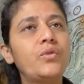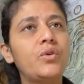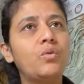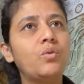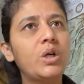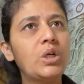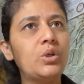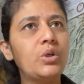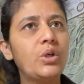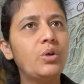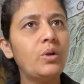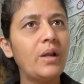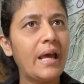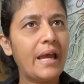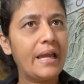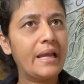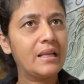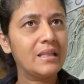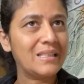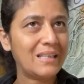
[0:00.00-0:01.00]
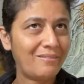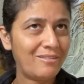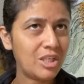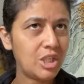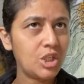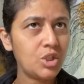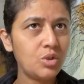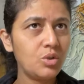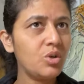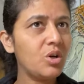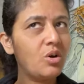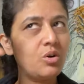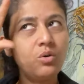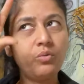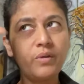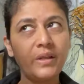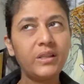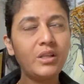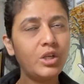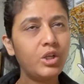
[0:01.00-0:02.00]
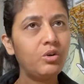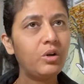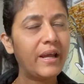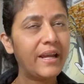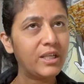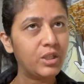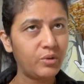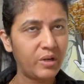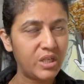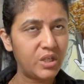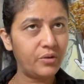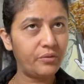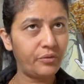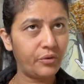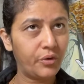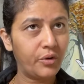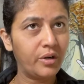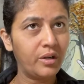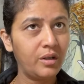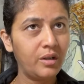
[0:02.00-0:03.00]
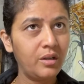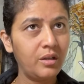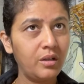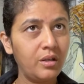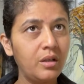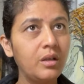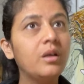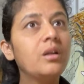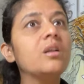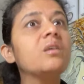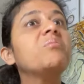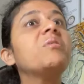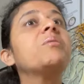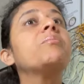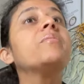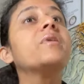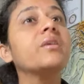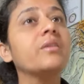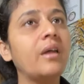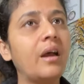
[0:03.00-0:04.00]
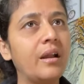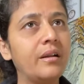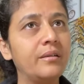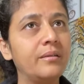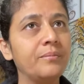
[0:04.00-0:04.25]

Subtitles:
What do you like? 72 or whether you like 24? Remember that.